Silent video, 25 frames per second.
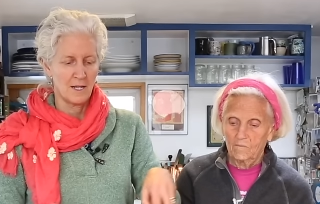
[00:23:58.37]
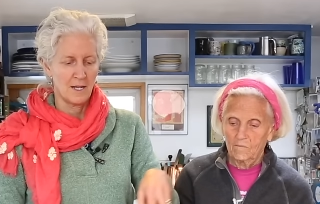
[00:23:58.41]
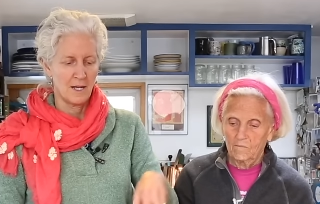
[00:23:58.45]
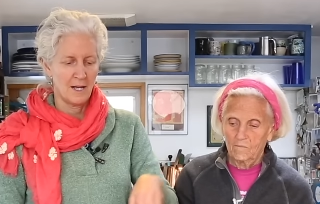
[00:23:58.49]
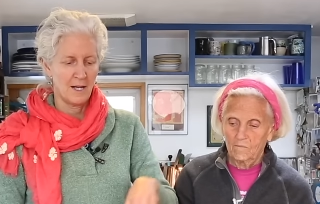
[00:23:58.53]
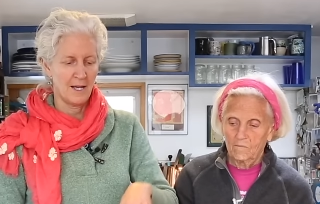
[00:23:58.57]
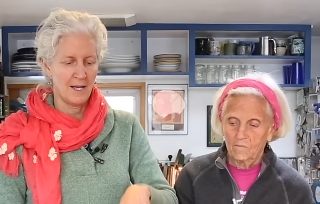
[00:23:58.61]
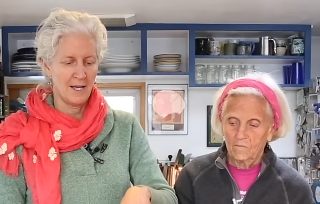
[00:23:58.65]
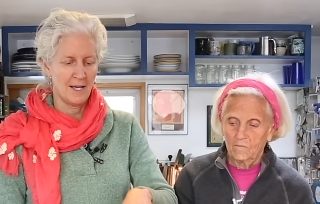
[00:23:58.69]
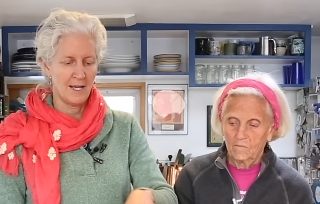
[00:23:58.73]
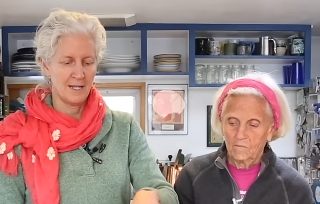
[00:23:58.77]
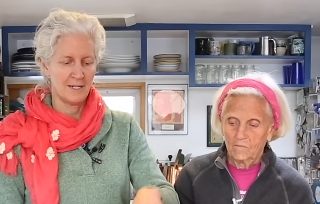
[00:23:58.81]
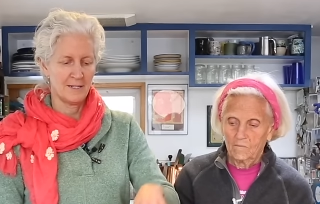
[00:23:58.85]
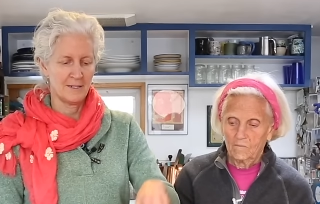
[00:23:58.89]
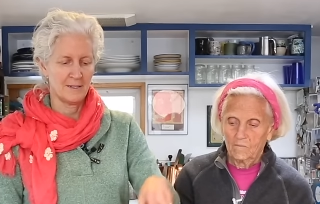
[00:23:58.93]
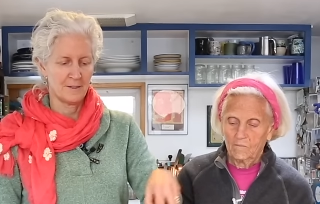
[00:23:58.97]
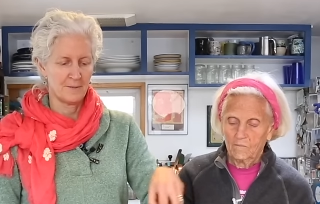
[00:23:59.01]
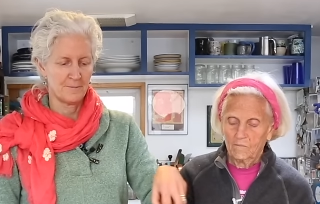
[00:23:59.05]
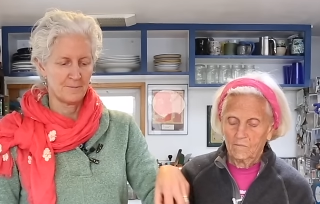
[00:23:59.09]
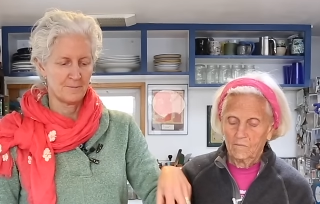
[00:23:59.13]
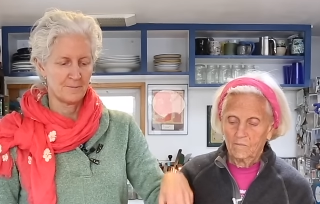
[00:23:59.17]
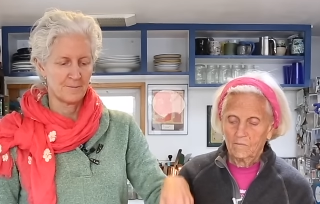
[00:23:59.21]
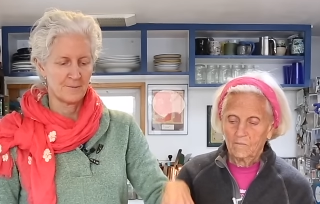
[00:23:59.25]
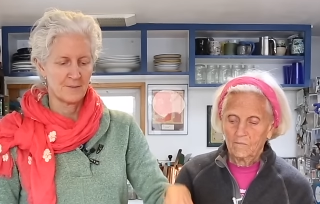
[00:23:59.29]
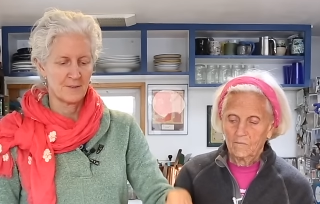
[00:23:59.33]
Speaker 1: And
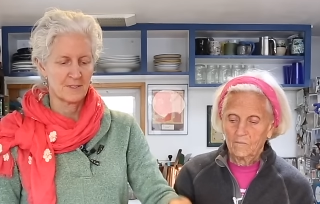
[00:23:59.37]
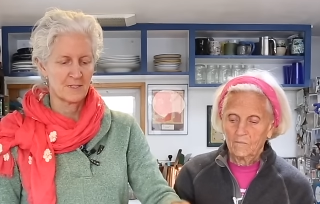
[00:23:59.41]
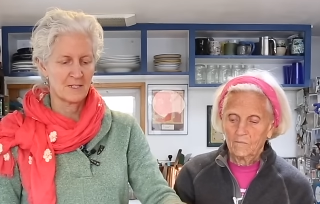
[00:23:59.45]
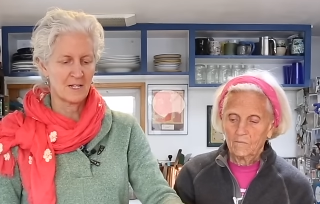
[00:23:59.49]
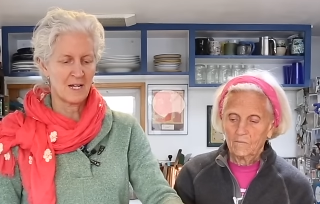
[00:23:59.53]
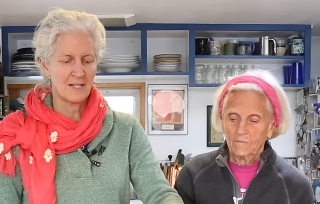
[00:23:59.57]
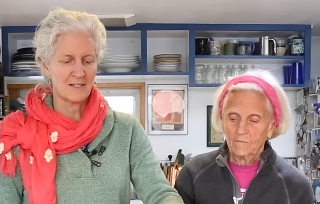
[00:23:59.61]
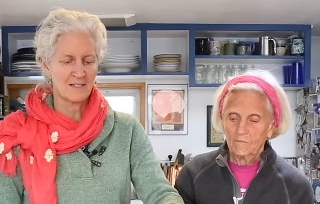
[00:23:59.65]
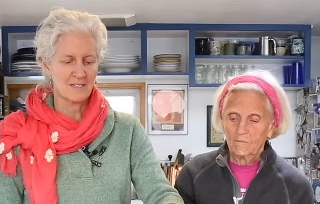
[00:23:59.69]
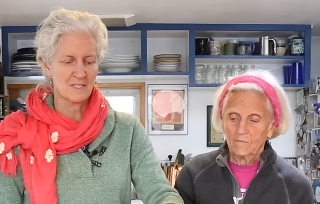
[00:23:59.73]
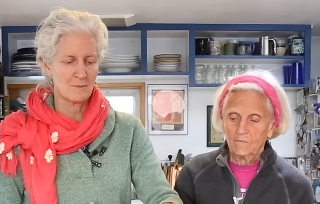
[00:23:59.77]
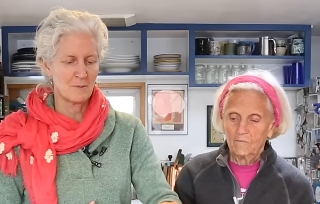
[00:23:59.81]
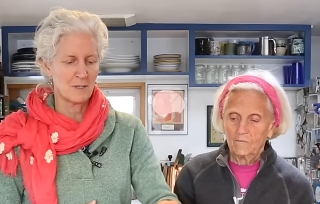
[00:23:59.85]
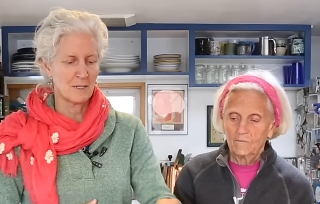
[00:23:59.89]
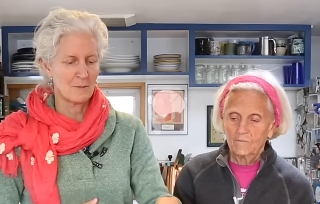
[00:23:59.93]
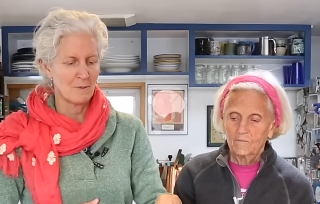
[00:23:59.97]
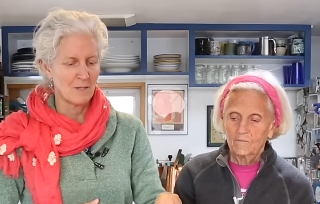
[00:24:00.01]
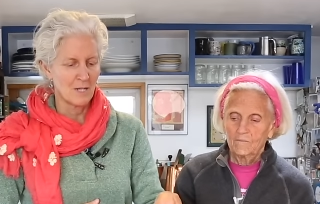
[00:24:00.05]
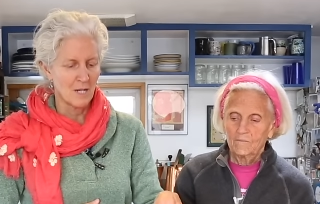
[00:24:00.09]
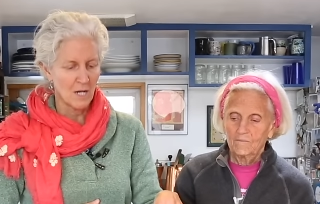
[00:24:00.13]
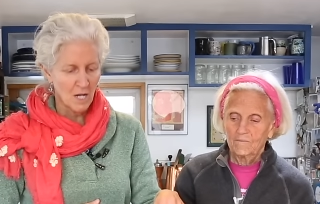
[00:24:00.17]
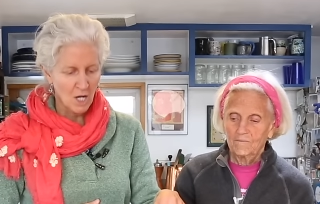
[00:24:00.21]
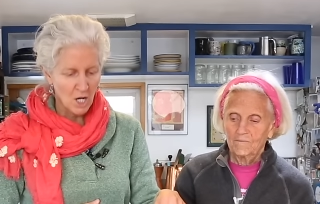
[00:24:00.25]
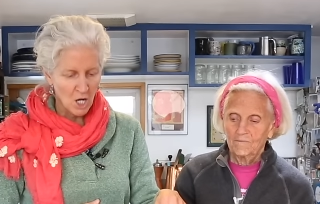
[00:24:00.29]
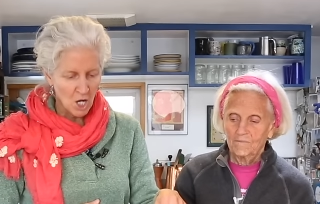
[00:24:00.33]
God, this is making me
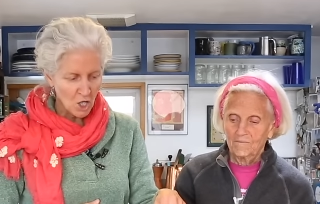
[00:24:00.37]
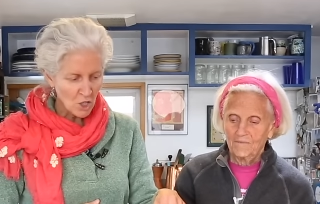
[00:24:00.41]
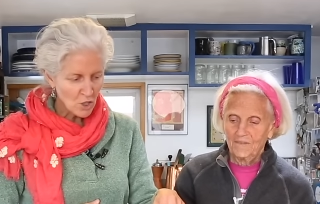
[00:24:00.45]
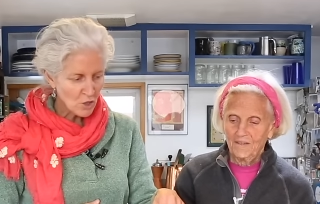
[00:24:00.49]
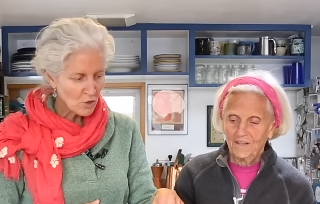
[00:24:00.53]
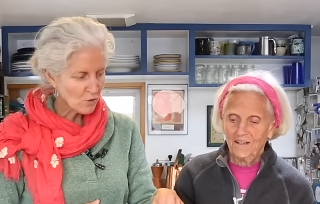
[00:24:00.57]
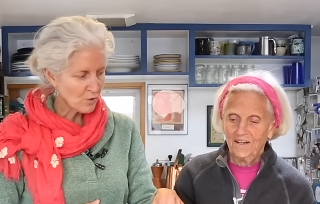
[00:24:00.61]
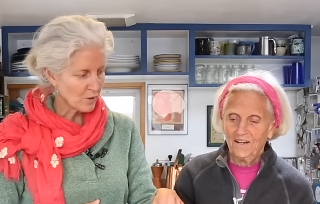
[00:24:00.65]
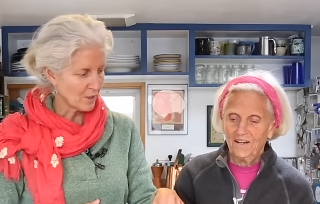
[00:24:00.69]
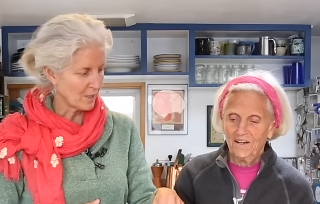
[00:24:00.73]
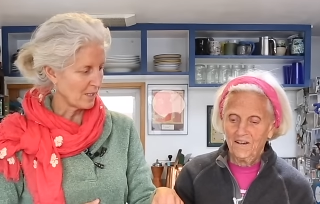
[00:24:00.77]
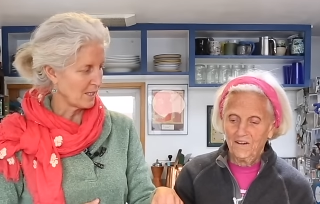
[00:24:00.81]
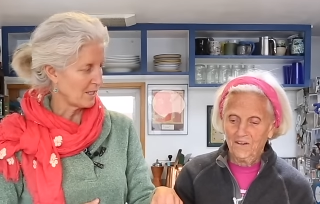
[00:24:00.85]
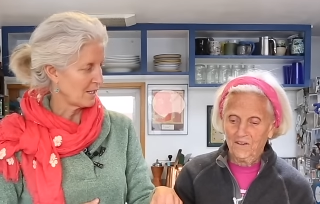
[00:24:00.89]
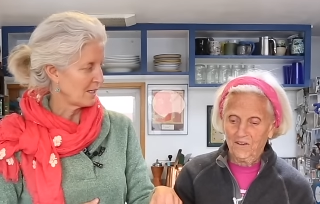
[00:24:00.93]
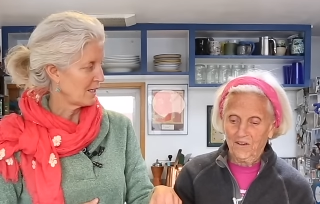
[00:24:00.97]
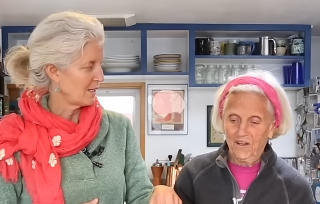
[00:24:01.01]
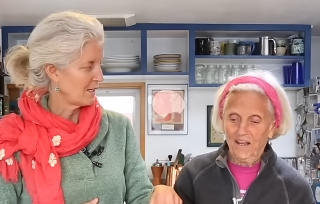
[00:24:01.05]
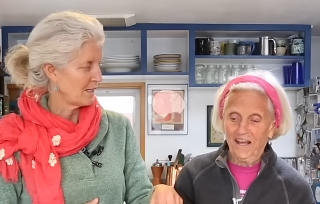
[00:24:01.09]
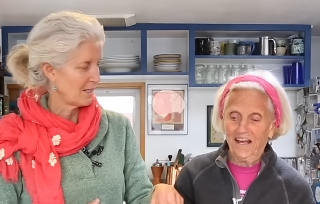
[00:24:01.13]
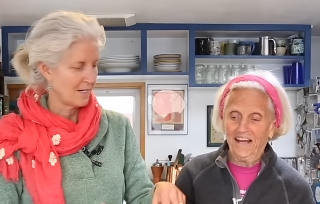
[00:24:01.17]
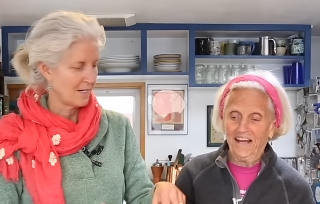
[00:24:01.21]
hungry. Hungry.